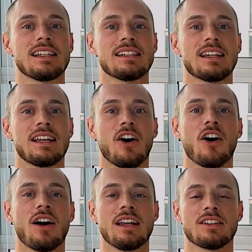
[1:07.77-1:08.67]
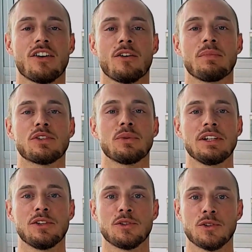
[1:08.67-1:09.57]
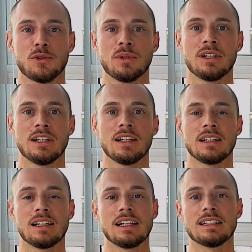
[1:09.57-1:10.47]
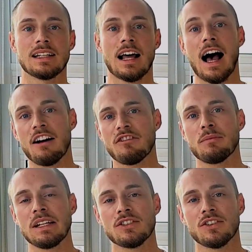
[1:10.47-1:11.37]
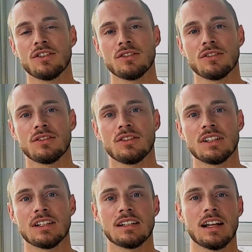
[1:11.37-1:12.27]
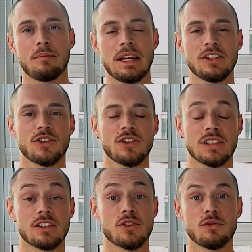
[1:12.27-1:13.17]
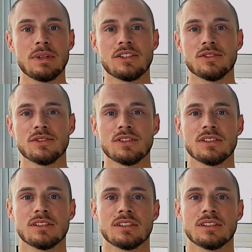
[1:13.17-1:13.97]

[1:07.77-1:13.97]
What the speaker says: is there between you two? Is it half a meter? Is it a meter? Is it 2 meters?